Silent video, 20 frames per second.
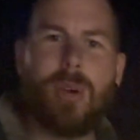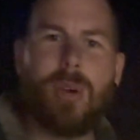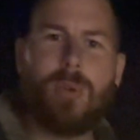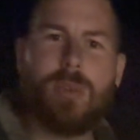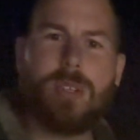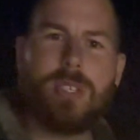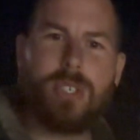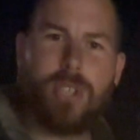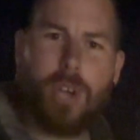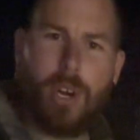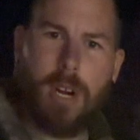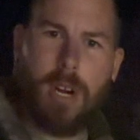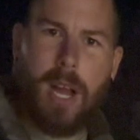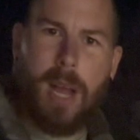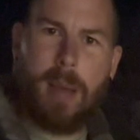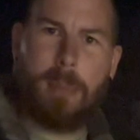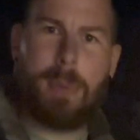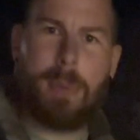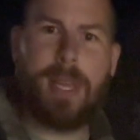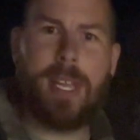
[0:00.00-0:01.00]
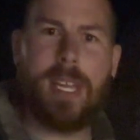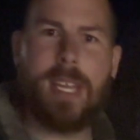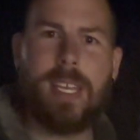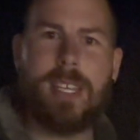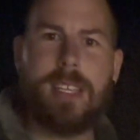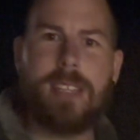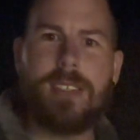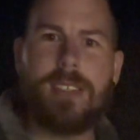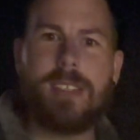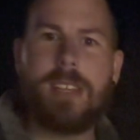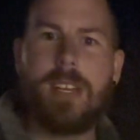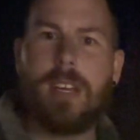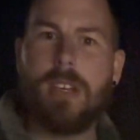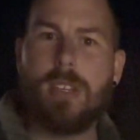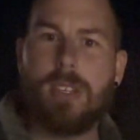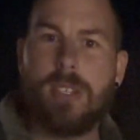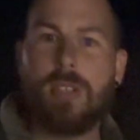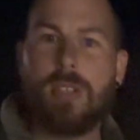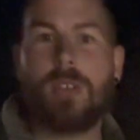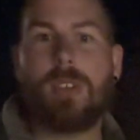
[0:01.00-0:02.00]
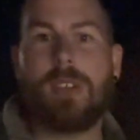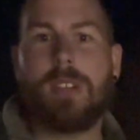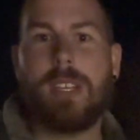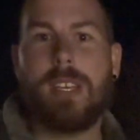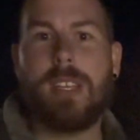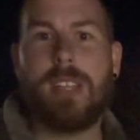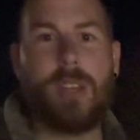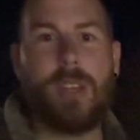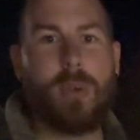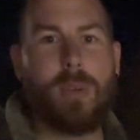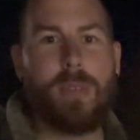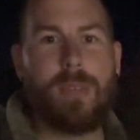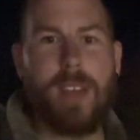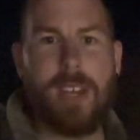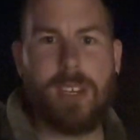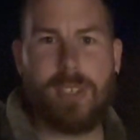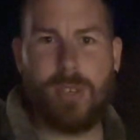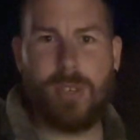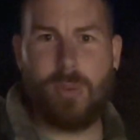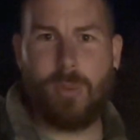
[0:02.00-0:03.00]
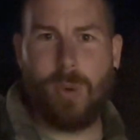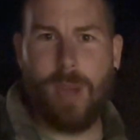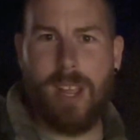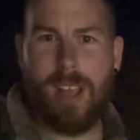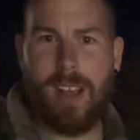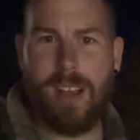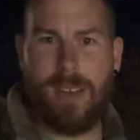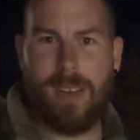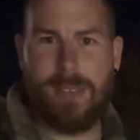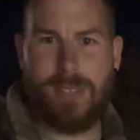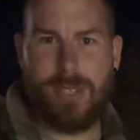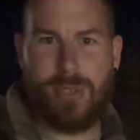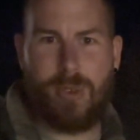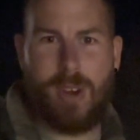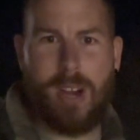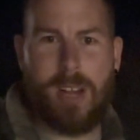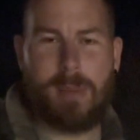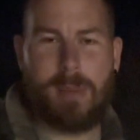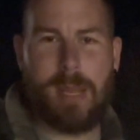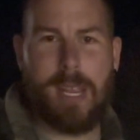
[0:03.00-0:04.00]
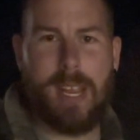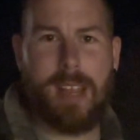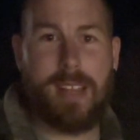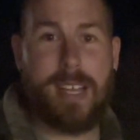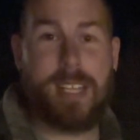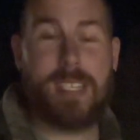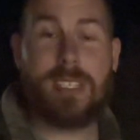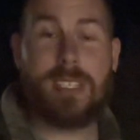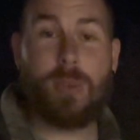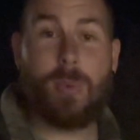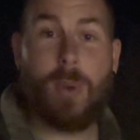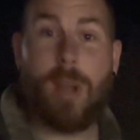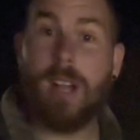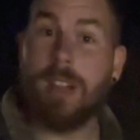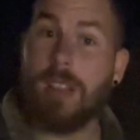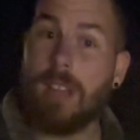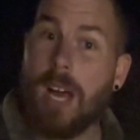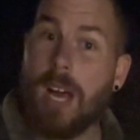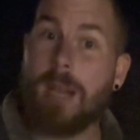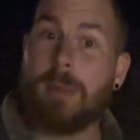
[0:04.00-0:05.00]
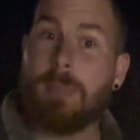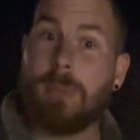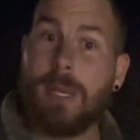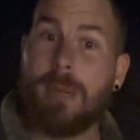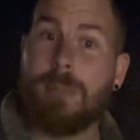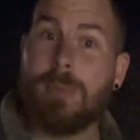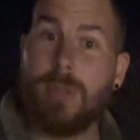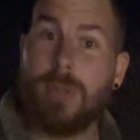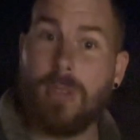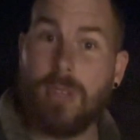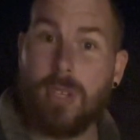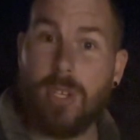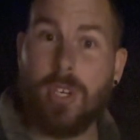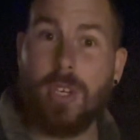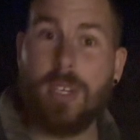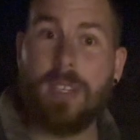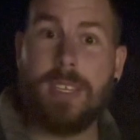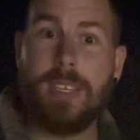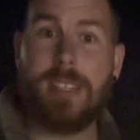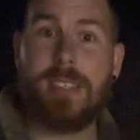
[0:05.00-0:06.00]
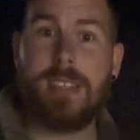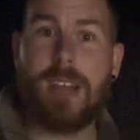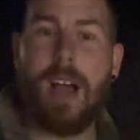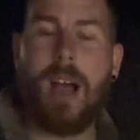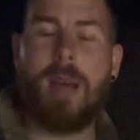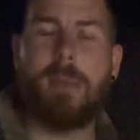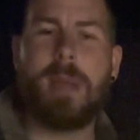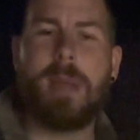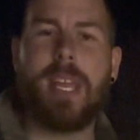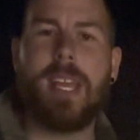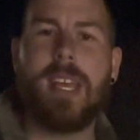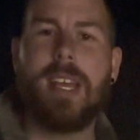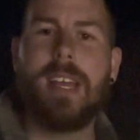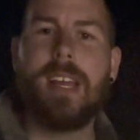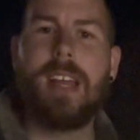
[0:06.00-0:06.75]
Star hopping is certainly the old-fashioned way of astronomy, and that's the way a lot of people learn this hobby.